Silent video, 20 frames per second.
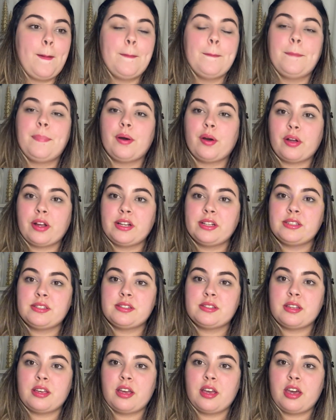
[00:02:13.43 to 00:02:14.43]

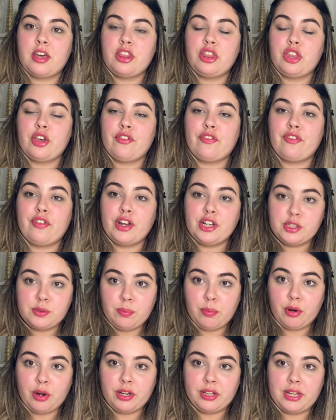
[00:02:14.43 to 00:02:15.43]
boards the first
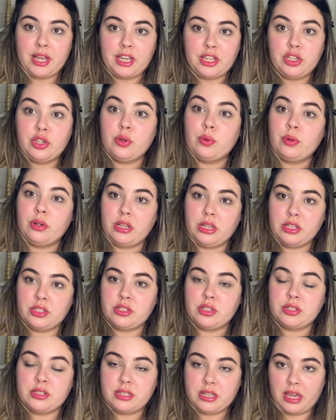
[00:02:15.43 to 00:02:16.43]
board that you need
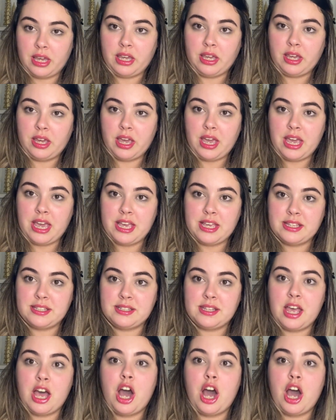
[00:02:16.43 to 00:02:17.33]
to take is